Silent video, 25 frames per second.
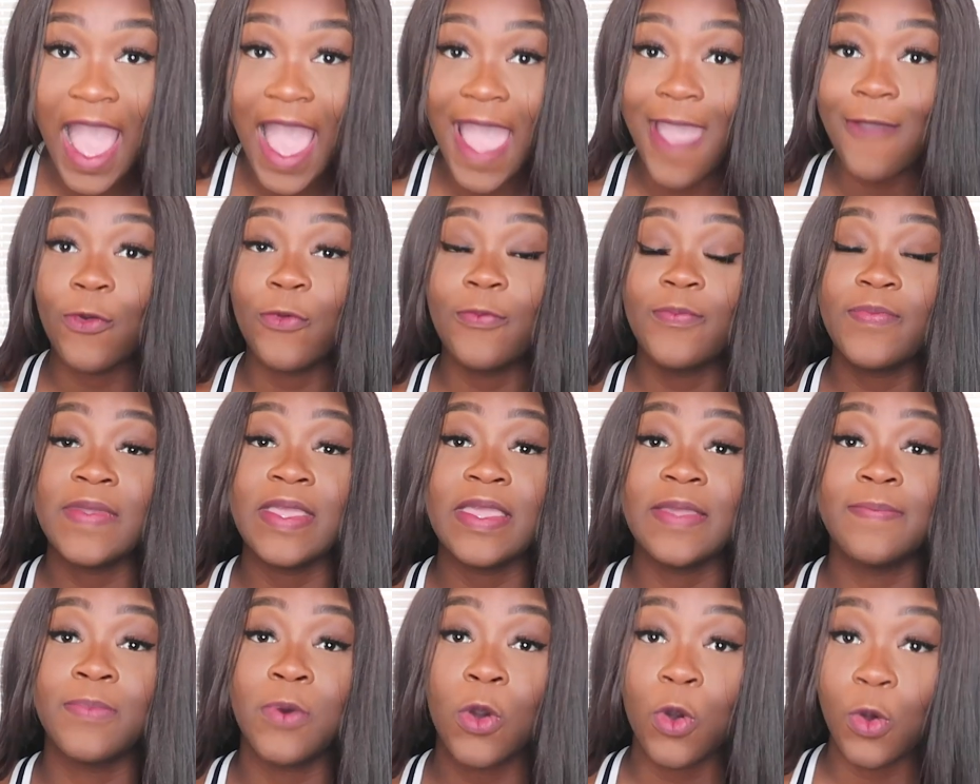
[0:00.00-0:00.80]
I will
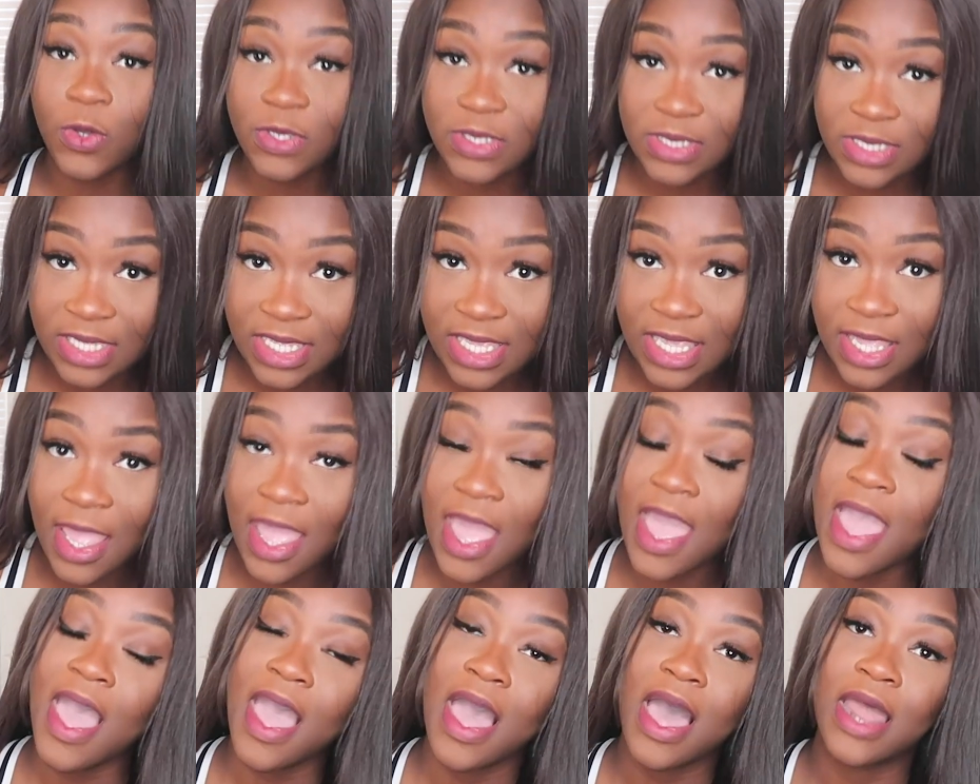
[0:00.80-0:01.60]
be
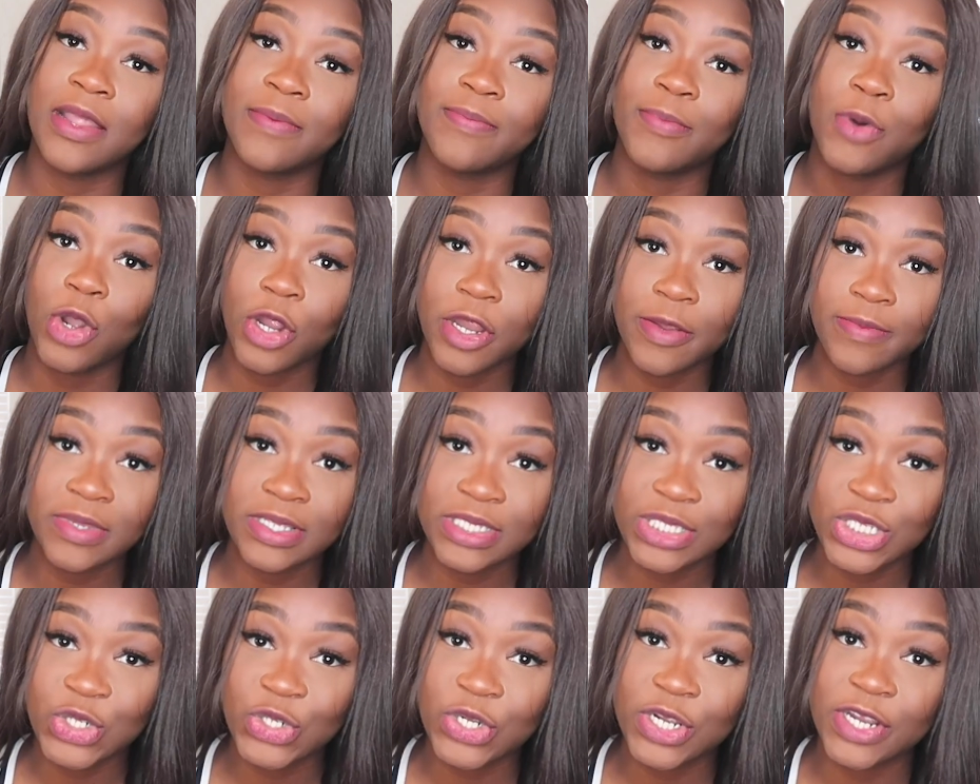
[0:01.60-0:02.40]
posting an
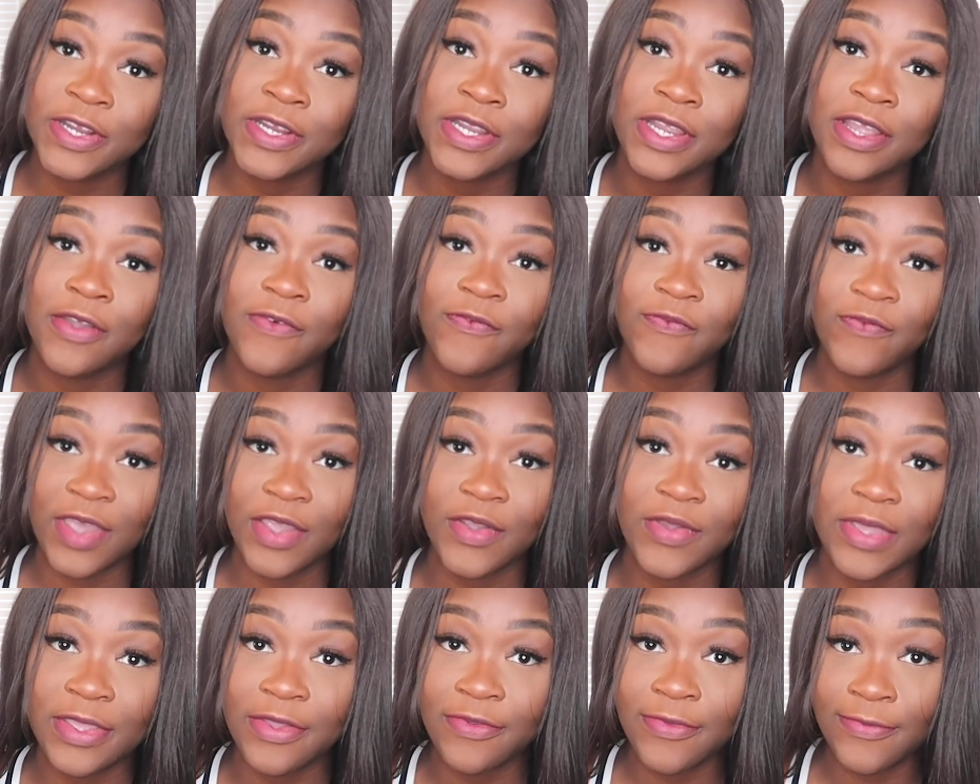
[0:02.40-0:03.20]
apartment tour
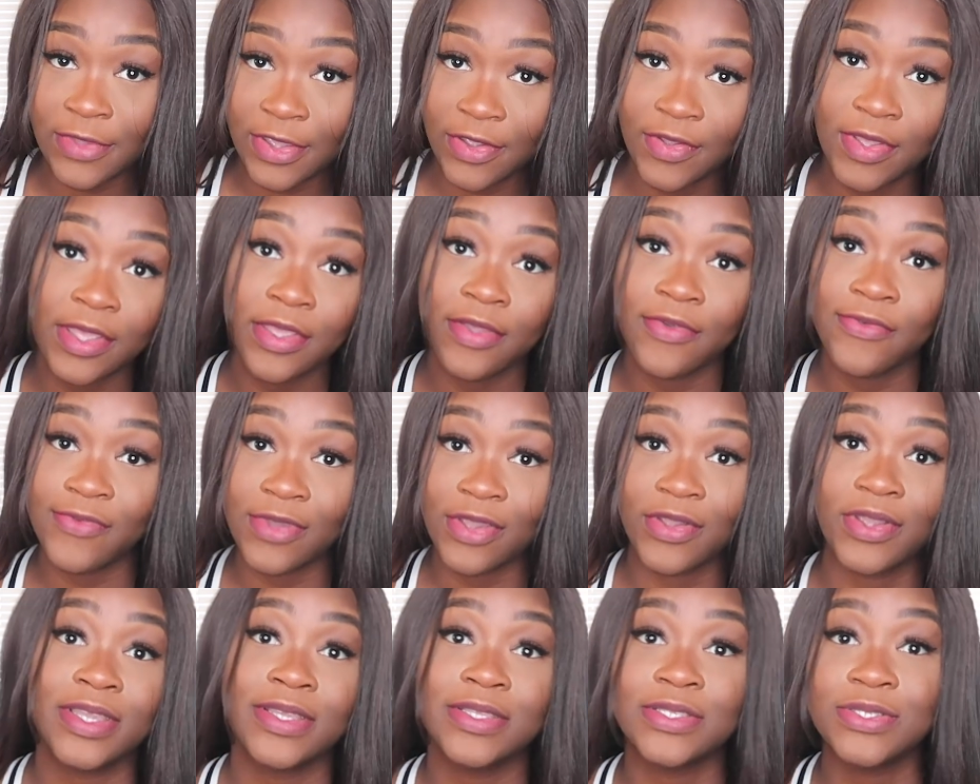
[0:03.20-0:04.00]
very, very,
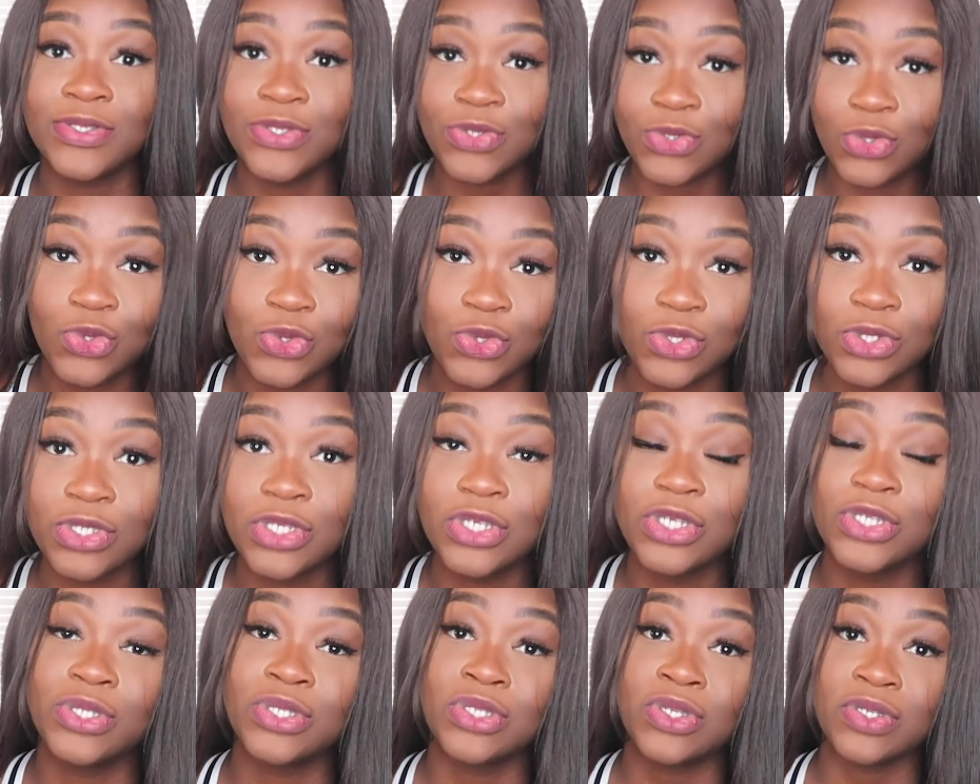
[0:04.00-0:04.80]
very
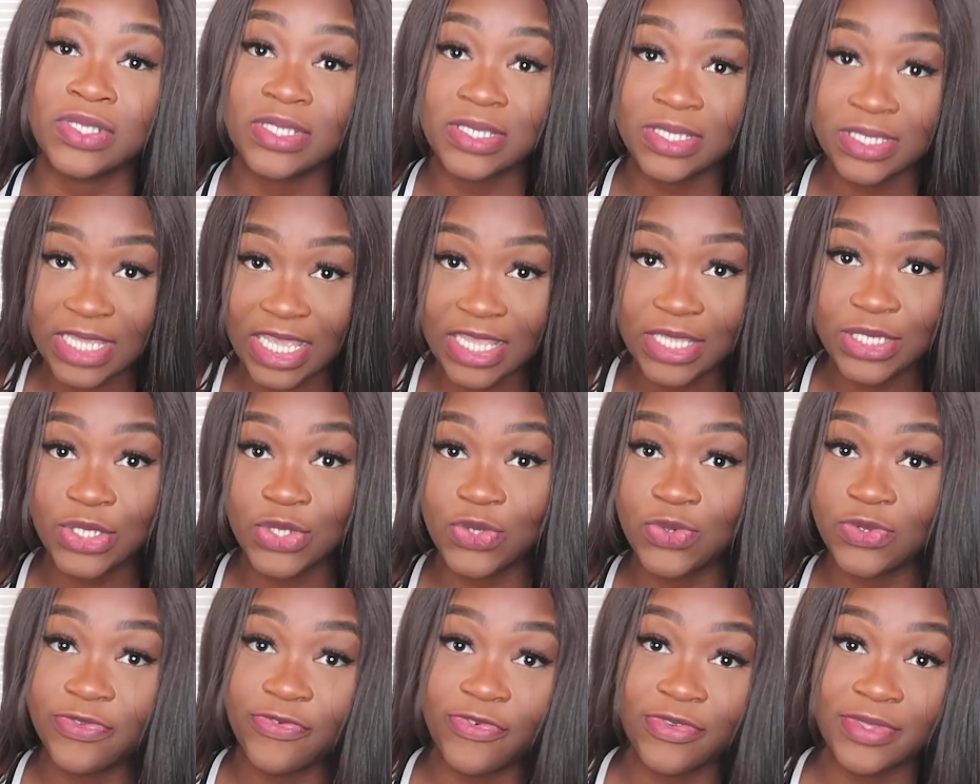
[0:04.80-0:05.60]
soon, so stay
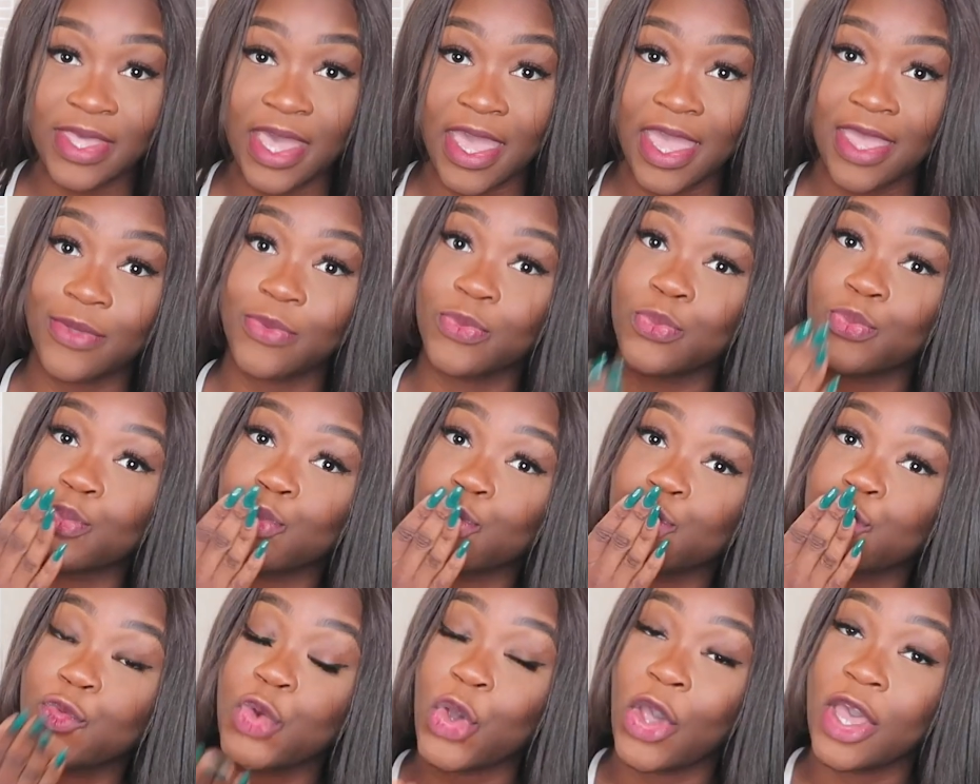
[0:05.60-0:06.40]
tuned for that.
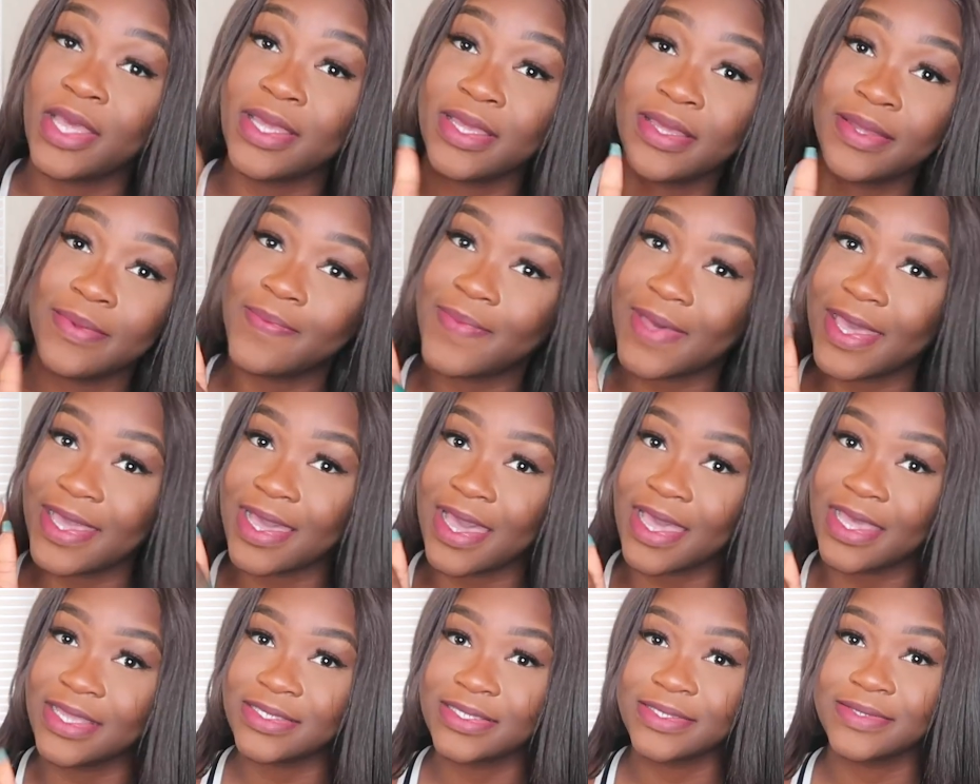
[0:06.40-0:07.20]
Mwah. Bye
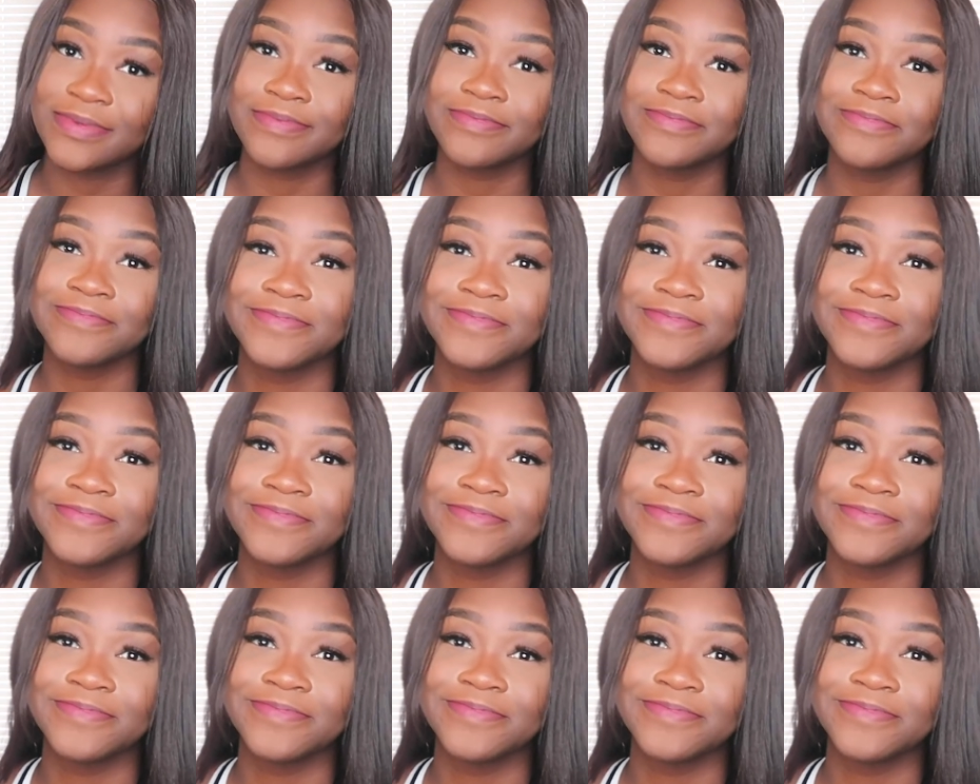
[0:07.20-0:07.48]
guys.